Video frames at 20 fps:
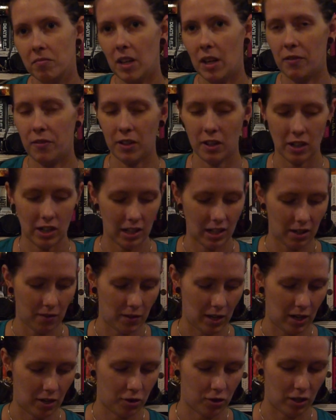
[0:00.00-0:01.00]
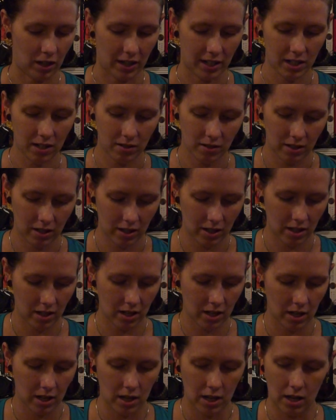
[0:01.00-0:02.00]
I figured I'd give that a try.
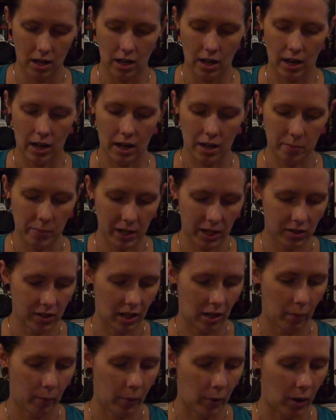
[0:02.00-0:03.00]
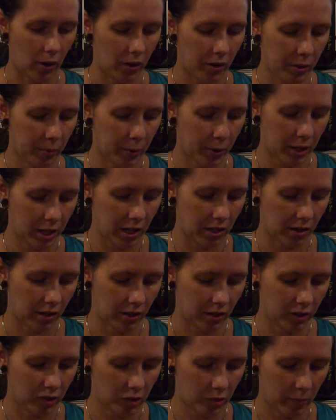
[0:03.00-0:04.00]
I picked up All the Pretty
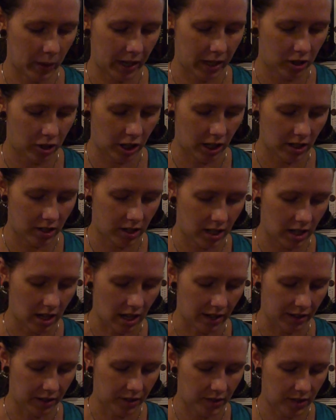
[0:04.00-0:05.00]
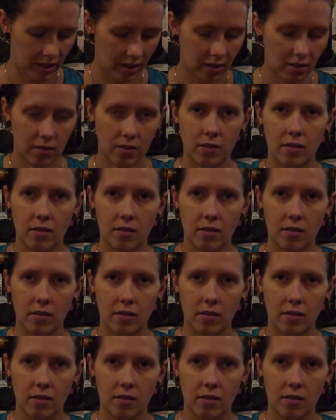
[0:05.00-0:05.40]
Girls by J.T. Ellison.